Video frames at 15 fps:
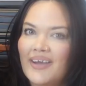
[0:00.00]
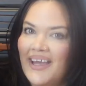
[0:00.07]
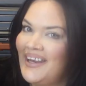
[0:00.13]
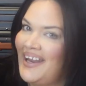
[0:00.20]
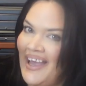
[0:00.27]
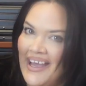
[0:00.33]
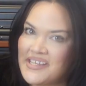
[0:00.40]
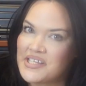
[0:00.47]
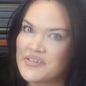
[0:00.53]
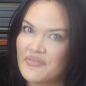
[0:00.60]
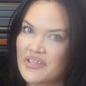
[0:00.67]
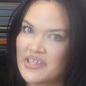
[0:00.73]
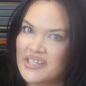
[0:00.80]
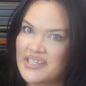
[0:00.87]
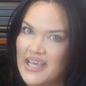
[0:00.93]
And as
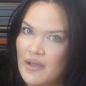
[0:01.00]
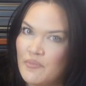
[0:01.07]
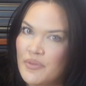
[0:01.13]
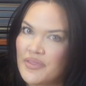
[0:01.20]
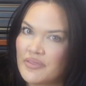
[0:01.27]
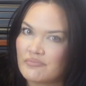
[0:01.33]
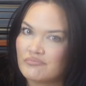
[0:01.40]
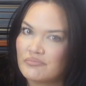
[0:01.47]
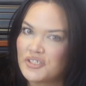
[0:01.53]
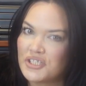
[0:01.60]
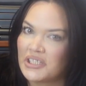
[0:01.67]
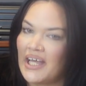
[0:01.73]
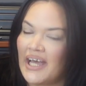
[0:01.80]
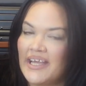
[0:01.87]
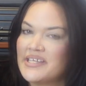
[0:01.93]
for the depth,
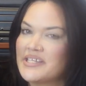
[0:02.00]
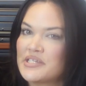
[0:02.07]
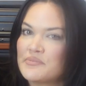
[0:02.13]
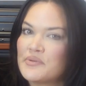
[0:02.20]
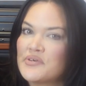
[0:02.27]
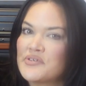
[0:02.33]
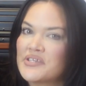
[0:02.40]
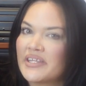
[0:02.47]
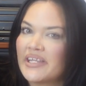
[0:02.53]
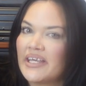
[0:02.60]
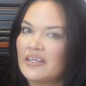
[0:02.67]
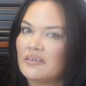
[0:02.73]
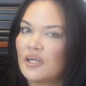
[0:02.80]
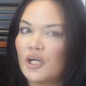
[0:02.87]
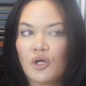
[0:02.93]
July is supposedly a